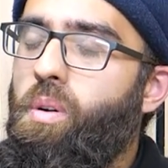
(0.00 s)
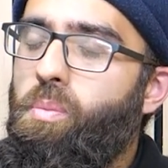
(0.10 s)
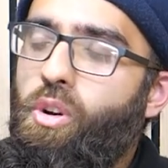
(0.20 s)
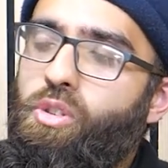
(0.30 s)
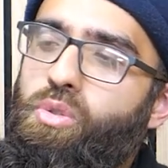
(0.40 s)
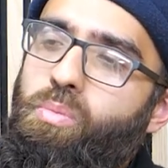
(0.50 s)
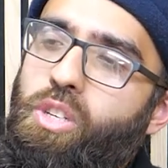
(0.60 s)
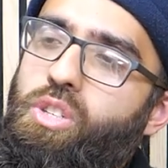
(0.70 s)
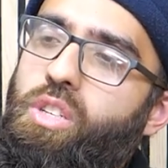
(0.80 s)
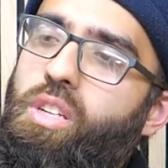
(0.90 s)
point to
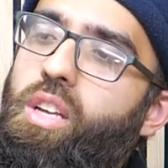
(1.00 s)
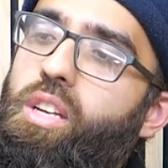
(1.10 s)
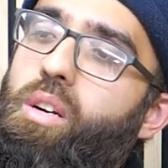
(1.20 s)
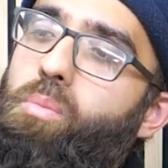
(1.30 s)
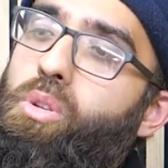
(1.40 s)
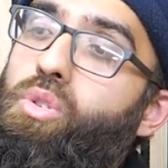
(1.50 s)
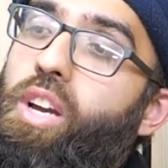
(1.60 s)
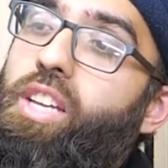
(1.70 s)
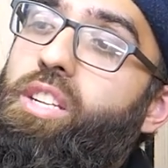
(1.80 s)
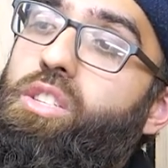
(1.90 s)
mention
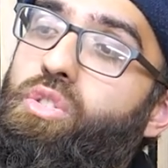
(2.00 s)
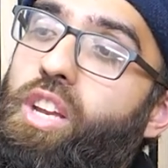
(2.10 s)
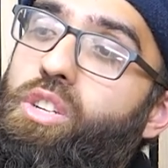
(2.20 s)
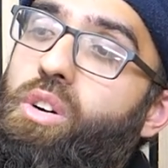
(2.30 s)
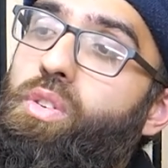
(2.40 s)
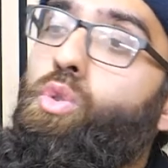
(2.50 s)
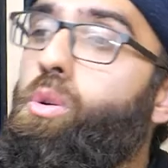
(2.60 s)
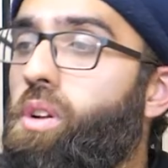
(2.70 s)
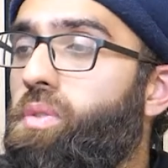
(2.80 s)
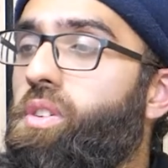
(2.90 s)
Badruddin Aini's grading of a
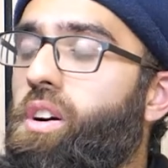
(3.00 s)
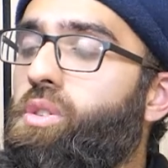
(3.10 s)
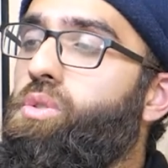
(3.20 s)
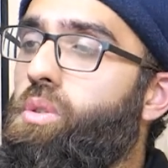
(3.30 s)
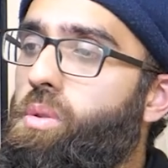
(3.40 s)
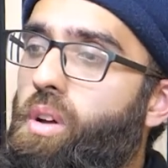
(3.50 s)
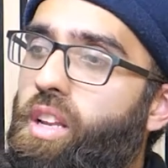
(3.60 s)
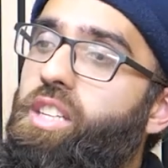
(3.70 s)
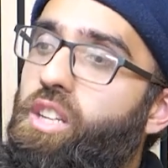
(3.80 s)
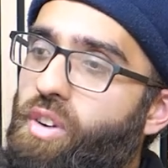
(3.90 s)
Nukhb al-Afkar, because
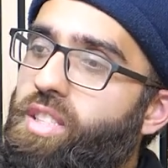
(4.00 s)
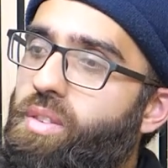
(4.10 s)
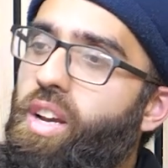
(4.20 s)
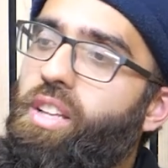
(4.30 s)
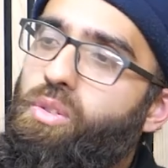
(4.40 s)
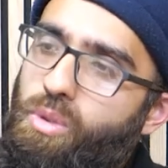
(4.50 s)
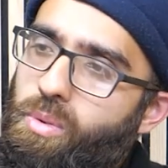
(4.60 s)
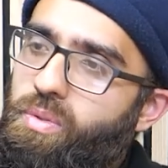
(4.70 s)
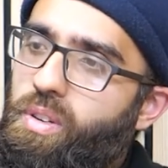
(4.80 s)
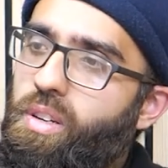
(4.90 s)
Al-Aini grades every hadith
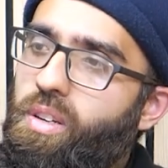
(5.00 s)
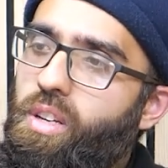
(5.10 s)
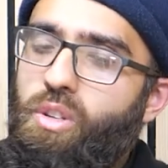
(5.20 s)
Nukhb al-Afkar. Yeah.